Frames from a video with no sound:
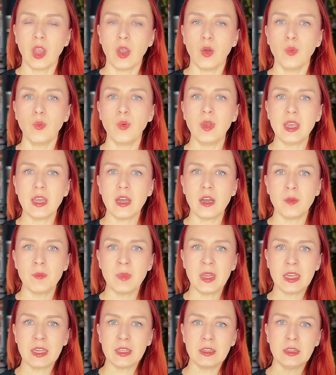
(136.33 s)
We are
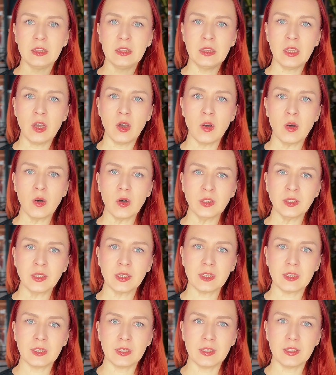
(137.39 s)
making long
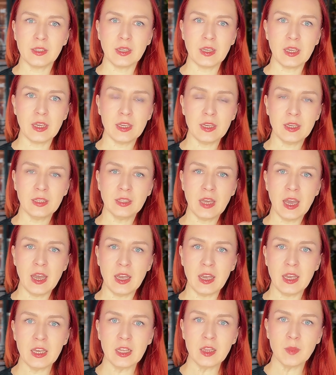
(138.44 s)

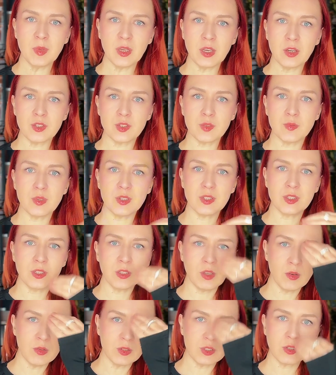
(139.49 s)
inhale because with the
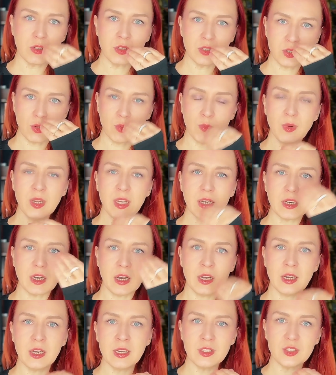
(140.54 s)
nose also we
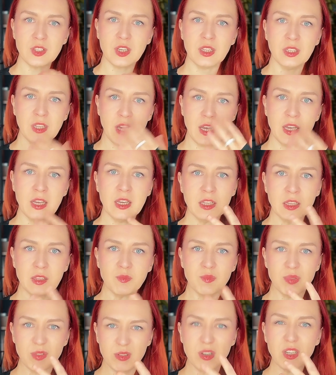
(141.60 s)
can't
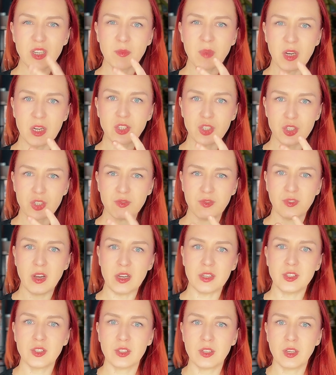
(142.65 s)
inhale pretty much
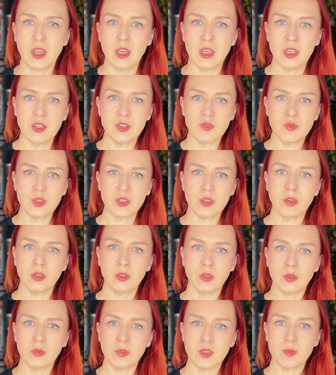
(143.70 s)
fast. And what's
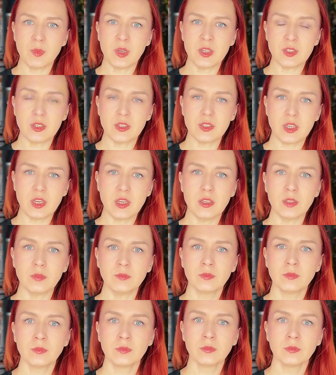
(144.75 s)
going on with muscles here?
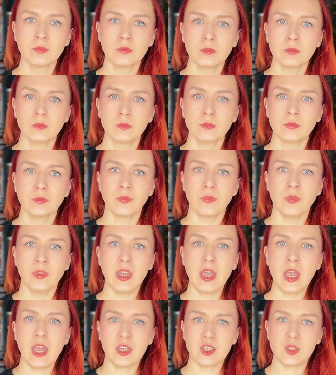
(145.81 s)

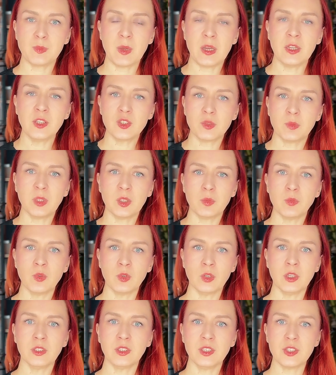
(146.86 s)
They expand, but
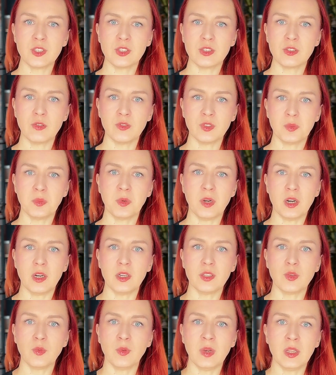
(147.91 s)
more this soft
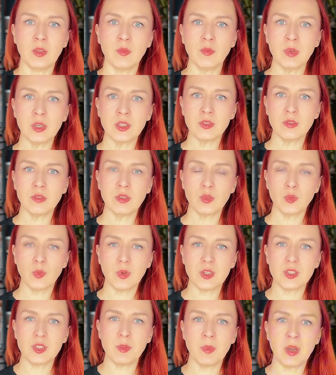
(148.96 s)
part. When we do it
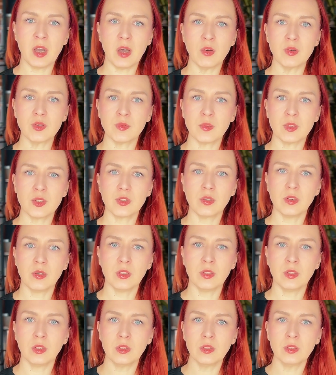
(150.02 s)
with the mouth, what's
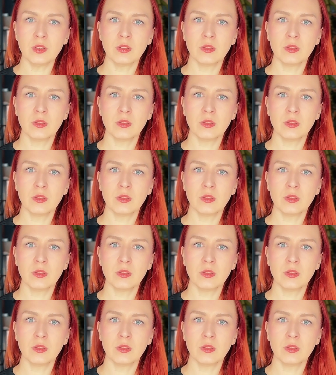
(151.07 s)
going on?